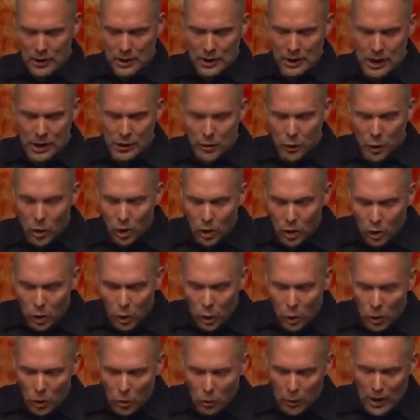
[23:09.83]
neither are
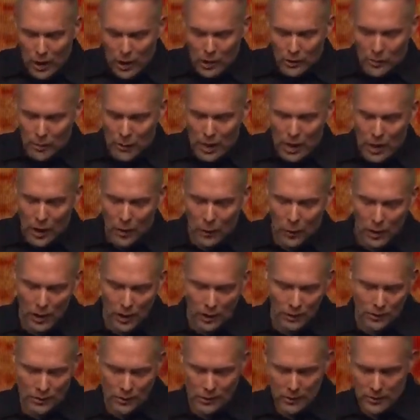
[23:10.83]
your ways my
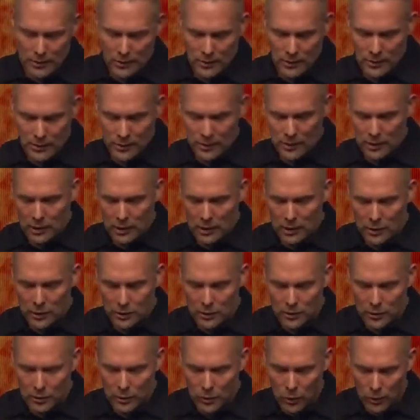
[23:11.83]
ways,
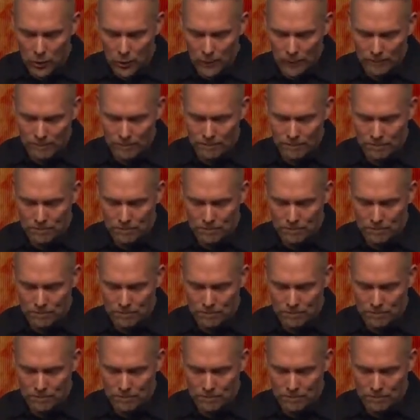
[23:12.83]
declares the Lord.